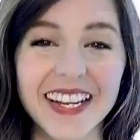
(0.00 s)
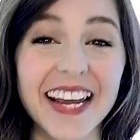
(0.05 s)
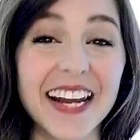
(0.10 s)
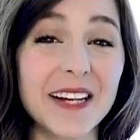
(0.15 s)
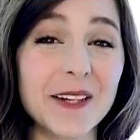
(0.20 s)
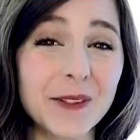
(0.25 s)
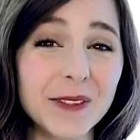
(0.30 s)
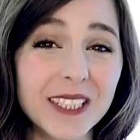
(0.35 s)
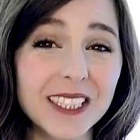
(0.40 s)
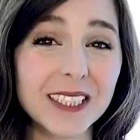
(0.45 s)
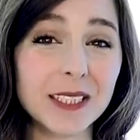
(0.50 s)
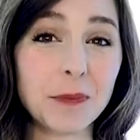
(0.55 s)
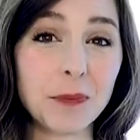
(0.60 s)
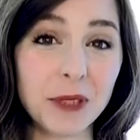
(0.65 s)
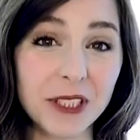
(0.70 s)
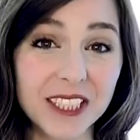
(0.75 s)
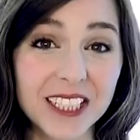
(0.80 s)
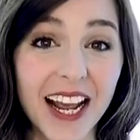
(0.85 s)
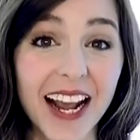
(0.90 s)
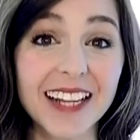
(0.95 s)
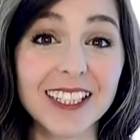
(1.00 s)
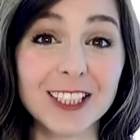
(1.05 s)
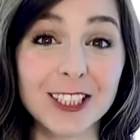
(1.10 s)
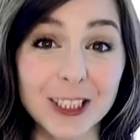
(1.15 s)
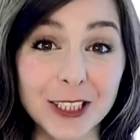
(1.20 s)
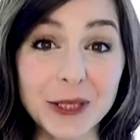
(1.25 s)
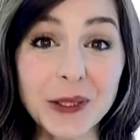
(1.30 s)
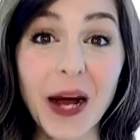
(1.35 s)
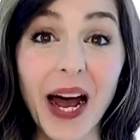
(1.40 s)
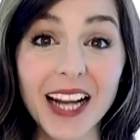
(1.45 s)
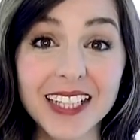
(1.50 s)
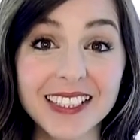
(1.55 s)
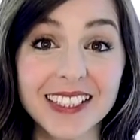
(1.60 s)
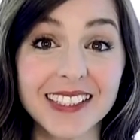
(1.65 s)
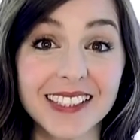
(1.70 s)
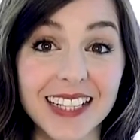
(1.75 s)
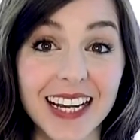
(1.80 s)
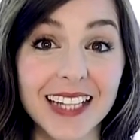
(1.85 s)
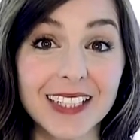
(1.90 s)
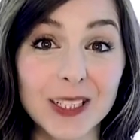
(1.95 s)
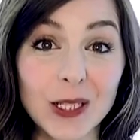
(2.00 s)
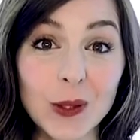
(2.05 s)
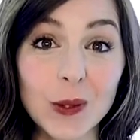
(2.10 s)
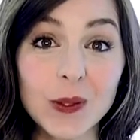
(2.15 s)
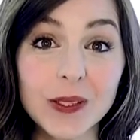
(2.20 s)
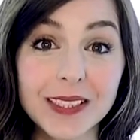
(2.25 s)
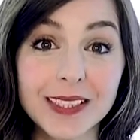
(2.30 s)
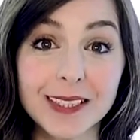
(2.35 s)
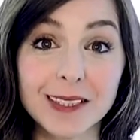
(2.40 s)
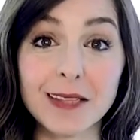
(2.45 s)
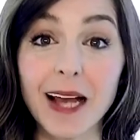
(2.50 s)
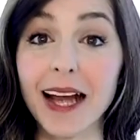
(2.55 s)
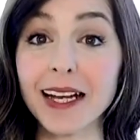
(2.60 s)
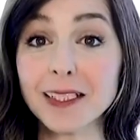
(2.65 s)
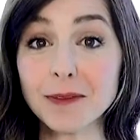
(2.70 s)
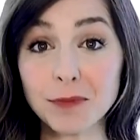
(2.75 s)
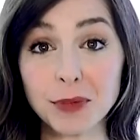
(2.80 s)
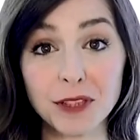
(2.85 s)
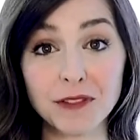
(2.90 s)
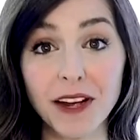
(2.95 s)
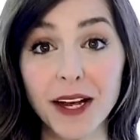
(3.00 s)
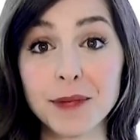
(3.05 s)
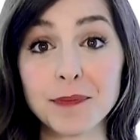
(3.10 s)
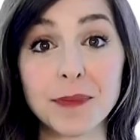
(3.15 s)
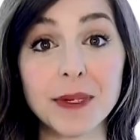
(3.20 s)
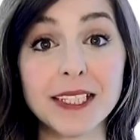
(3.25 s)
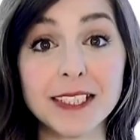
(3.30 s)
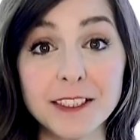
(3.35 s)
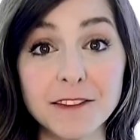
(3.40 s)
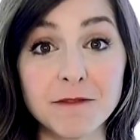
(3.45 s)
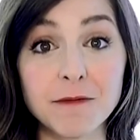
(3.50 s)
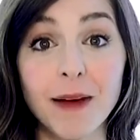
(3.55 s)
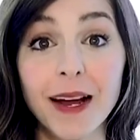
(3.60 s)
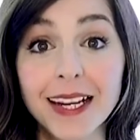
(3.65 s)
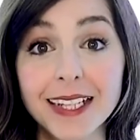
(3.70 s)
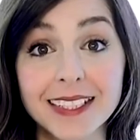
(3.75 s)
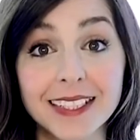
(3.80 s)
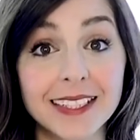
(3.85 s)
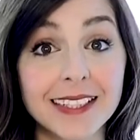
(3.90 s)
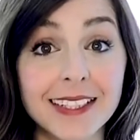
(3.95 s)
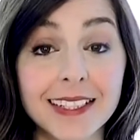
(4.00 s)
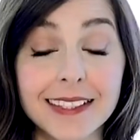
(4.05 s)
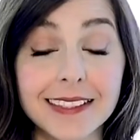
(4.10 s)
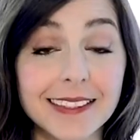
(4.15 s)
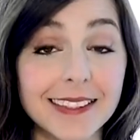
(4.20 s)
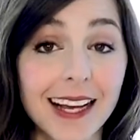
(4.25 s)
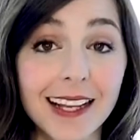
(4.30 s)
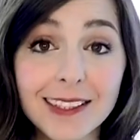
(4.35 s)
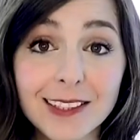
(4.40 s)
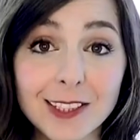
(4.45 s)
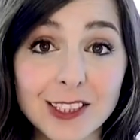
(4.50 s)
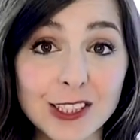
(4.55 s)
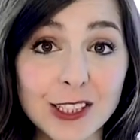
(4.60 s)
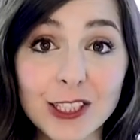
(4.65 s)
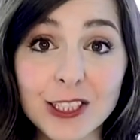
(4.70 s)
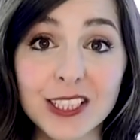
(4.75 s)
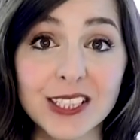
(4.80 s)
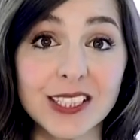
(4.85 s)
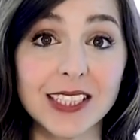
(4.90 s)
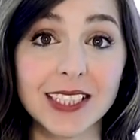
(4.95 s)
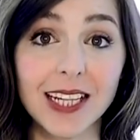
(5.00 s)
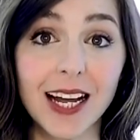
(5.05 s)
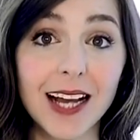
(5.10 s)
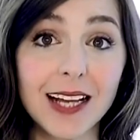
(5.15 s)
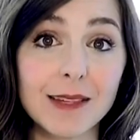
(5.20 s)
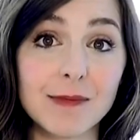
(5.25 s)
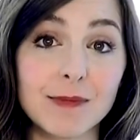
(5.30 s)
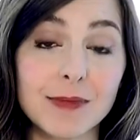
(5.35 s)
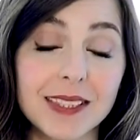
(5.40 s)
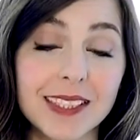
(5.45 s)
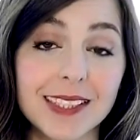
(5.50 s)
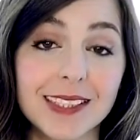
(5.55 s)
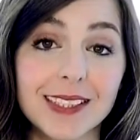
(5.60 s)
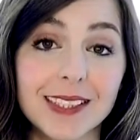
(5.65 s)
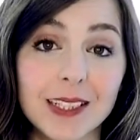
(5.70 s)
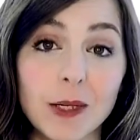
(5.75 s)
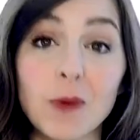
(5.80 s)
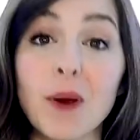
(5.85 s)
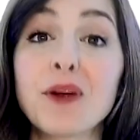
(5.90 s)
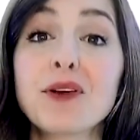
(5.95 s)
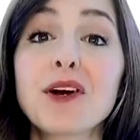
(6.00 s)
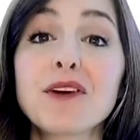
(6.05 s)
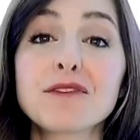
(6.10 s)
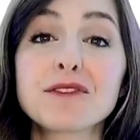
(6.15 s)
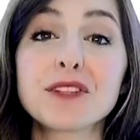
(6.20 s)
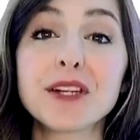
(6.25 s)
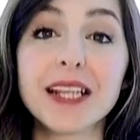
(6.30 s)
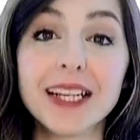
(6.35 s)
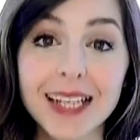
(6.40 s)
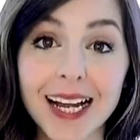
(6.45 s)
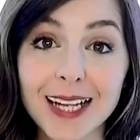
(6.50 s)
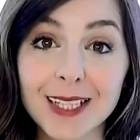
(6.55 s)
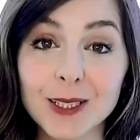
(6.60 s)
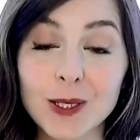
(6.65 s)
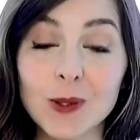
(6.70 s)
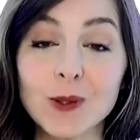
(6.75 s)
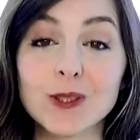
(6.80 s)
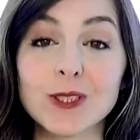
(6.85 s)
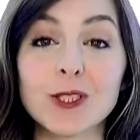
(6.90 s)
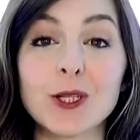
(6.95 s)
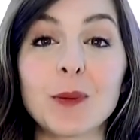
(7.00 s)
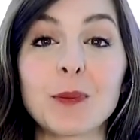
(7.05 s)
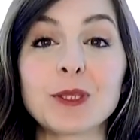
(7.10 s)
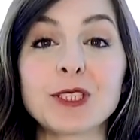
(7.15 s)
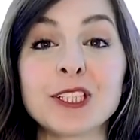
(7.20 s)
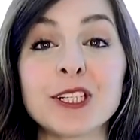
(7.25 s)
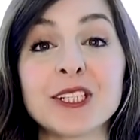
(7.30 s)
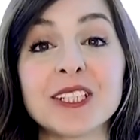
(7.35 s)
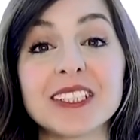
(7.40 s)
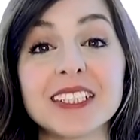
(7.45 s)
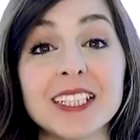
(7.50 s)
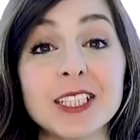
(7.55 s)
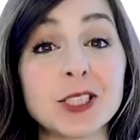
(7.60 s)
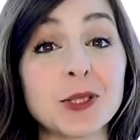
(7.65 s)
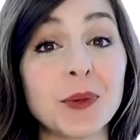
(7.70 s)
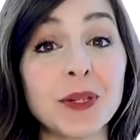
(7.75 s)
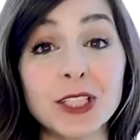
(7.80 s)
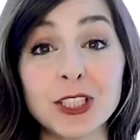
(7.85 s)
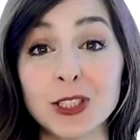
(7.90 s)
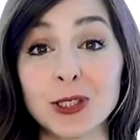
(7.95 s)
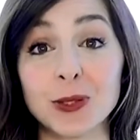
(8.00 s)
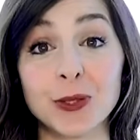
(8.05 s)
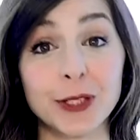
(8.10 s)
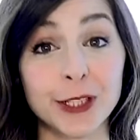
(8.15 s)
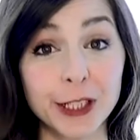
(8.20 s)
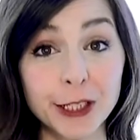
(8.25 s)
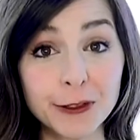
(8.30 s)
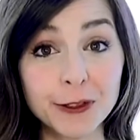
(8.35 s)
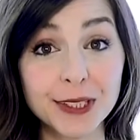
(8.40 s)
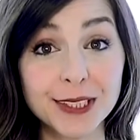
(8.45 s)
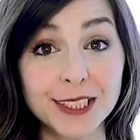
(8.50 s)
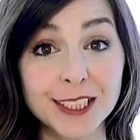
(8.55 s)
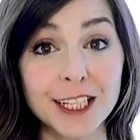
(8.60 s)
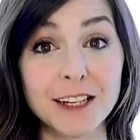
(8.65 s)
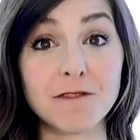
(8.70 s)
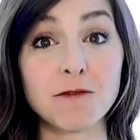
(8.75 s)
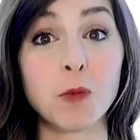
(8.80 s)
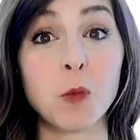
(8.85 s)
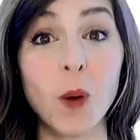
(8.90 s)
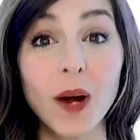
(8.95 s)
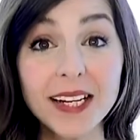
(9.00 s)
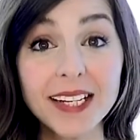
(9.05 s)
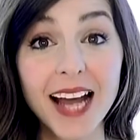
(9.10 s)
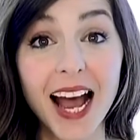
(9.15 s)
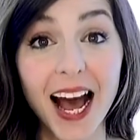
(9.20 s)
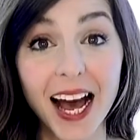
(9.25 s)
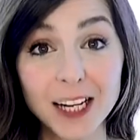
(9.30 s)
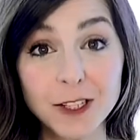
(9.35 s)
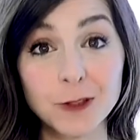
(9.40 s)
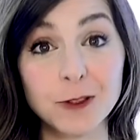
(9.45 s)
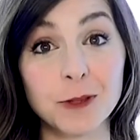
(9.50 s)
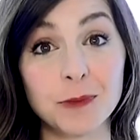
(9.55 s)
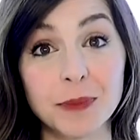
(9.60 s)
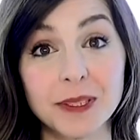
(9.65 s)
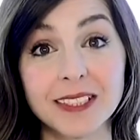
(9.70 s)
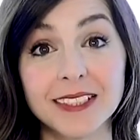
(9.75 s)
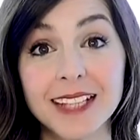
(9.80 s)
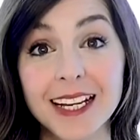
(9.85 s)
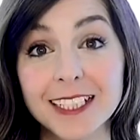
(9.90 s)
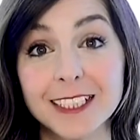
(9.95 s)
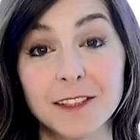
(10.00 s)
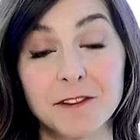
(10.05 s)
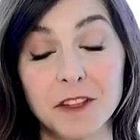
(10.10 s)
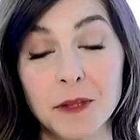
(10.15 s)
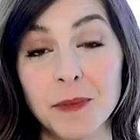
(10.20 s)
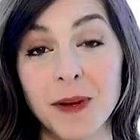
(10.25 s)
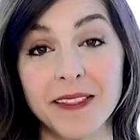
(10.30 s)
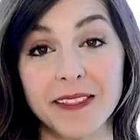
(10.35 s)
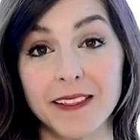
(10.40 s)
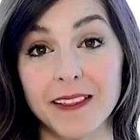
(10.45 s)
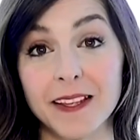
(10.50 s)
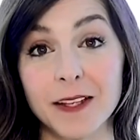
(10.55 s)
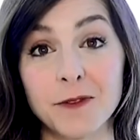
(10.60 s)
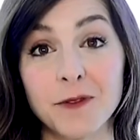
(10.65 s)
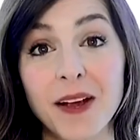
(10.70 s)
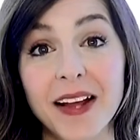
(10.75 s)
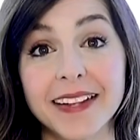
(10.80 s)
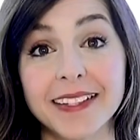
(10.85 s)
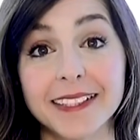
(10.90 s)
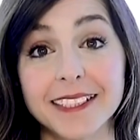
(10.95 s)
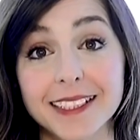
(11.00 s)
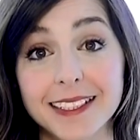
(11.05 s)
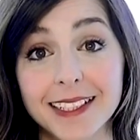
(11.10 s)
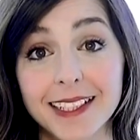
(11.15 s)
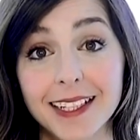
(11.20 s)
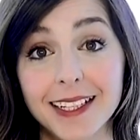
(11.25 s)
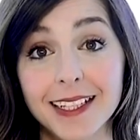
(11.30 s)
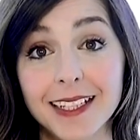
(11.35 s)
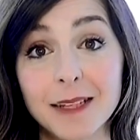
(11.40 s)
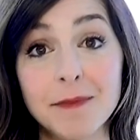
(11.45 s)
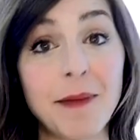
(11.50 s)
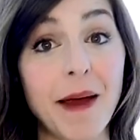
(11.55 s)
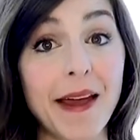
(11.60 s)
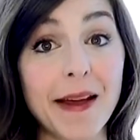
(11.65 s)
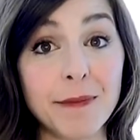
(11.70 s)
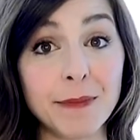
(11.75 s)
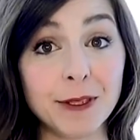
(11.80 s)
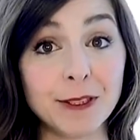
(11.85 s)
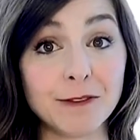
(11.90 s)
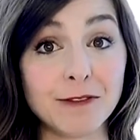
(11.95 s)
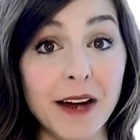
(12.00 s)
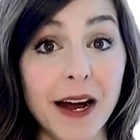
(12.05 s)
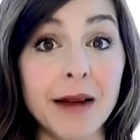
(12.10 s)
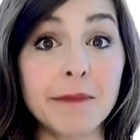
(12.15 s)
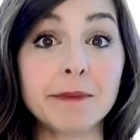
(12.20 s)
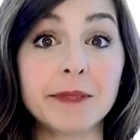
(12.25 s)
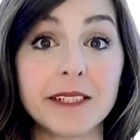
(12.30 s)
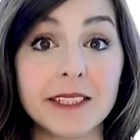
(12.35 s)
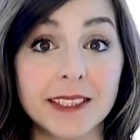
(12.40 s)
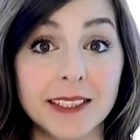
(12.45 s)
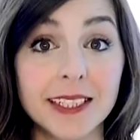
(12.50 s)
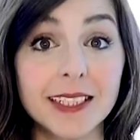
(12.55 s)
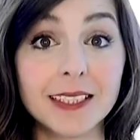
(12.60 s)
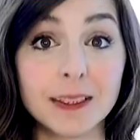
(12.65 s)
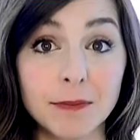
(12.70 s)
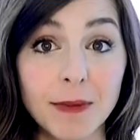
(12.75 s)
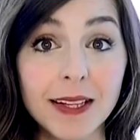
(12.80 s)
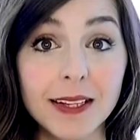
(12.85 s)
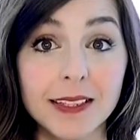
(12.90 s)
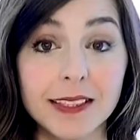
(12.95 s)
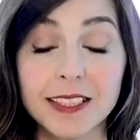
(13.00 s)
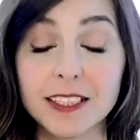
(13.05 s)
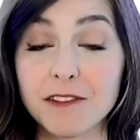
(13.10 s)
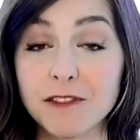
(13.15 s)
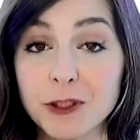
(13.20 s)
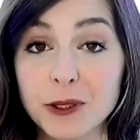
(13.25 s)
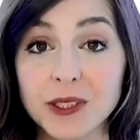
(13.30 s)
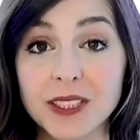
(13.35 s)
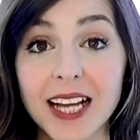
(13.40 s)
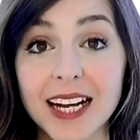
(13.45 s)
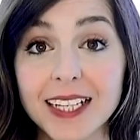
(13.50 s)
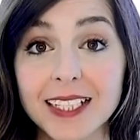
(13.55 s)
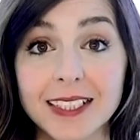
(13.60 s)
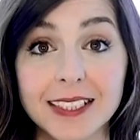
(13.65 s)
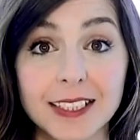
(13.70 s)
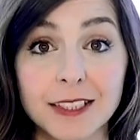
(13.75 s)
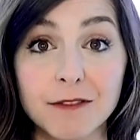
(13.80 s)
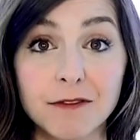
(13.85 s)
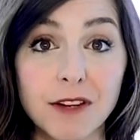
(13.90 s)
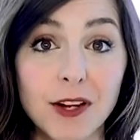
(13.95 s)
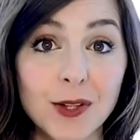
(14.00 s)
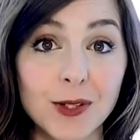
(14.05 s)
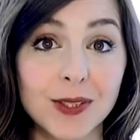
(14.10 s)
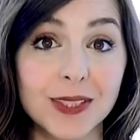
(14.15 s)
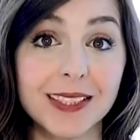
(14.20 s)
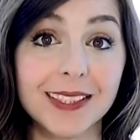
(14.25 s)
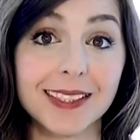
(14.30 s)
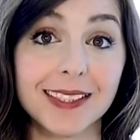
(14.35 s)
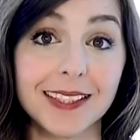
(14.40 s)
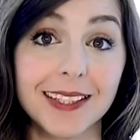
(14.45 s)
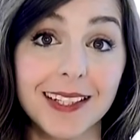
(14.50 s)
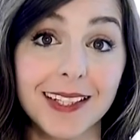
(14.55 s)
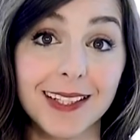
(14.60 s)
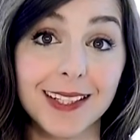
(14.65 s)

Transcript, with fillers: In order to protect new hunters' landlords and provide peace of mind in these uncertain times, we're offering landlords an opportunity to ensure you receive 100% of the monthly rent, payable for up to six months if your tenant defaults.